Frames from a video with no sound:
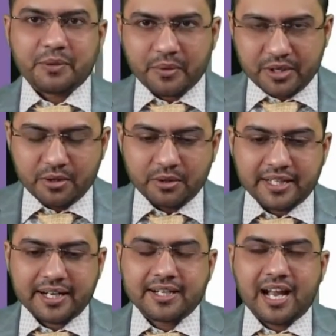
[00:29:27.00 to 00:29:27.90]
We know
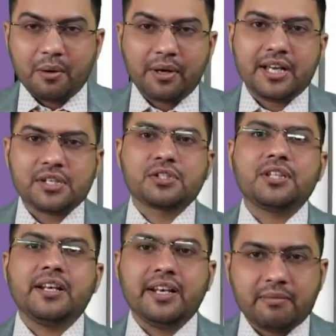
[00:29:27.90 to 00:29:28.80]
that nowadays
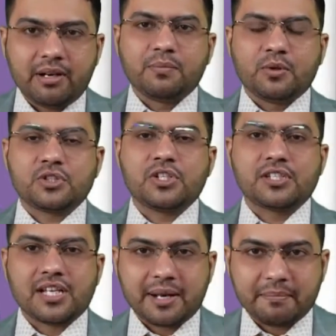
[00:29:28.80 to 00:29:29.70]
the level of
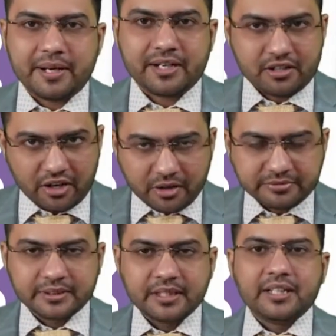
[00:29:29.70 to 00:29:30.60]
questions are being
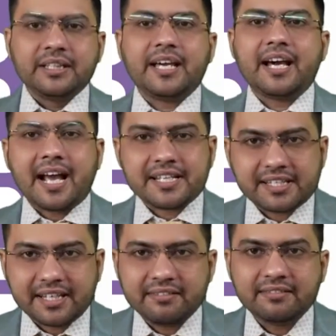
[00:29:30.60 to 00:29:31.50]
tough. They are
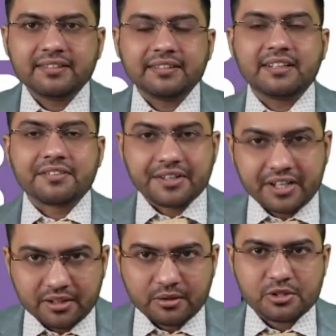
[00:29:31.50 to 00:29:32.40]
asking the
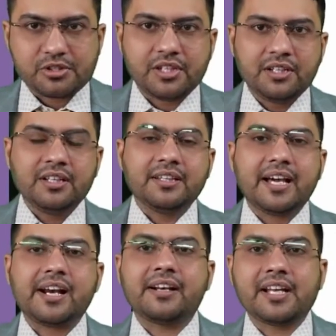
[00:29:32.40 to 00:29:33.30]
real question. They
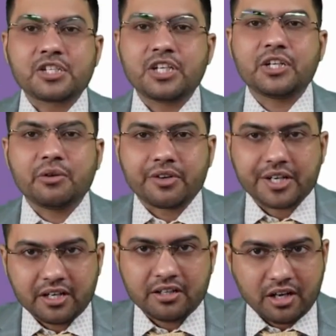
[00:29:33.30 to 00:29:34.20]
are testing your
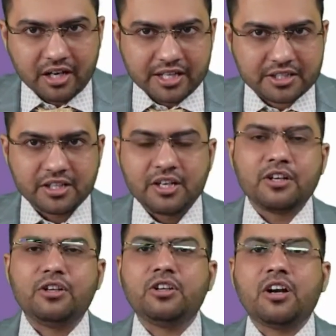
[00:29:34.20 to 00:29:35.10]
real knowledge.
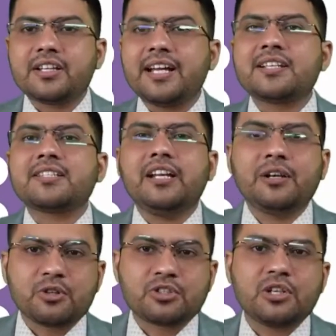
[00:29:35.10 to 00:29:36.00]
Not that silly
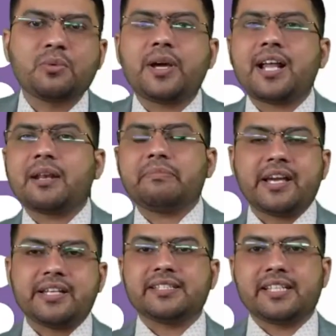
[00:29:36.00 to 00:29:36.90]
question when
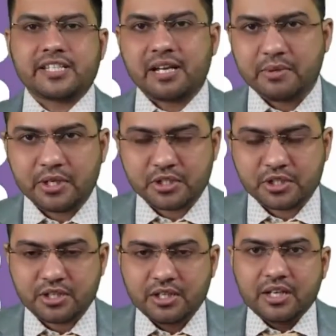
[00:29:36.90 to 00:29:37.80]
RBI is established,